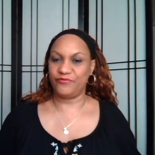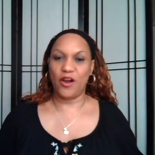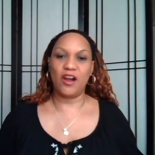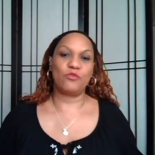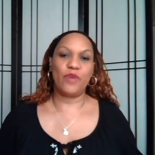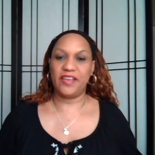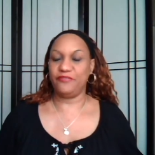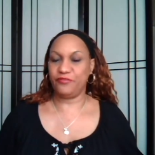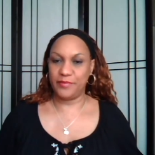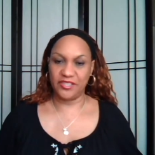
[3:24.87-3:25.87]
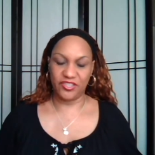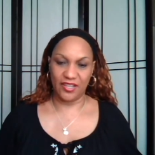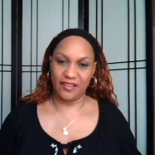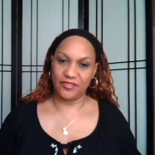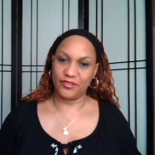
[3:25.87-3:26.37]
far away from each
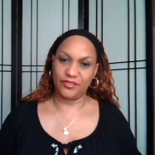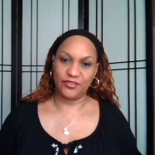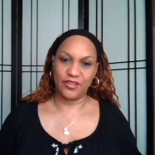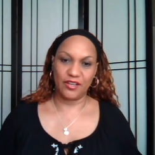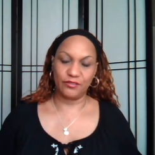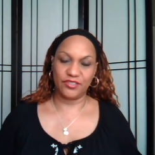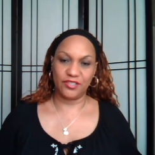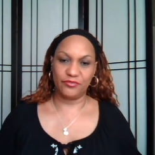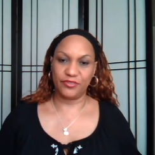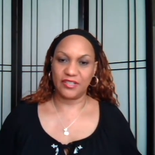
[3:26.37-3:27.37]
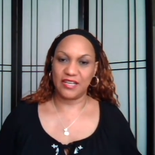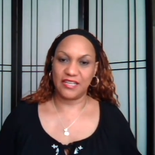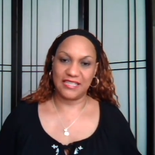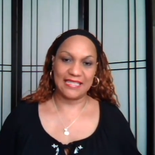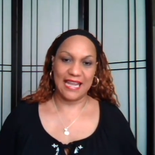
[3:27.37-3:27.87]
other, different
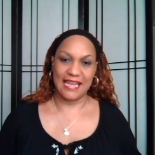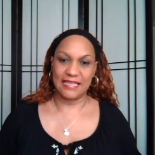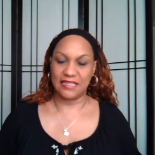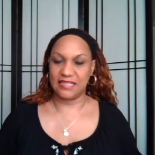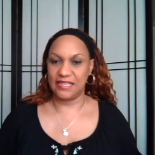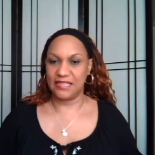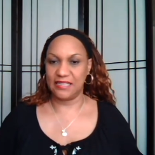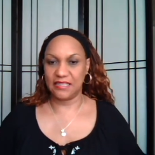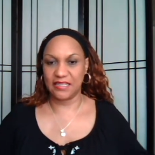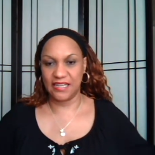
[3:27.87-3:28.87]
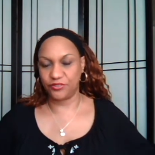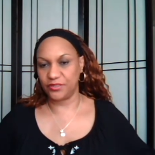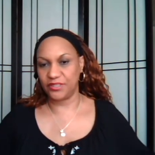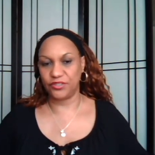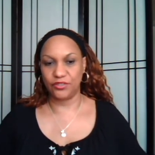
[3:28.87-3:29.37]
states, cities,
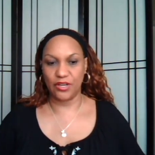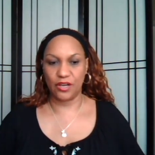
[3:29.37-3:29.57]
countries,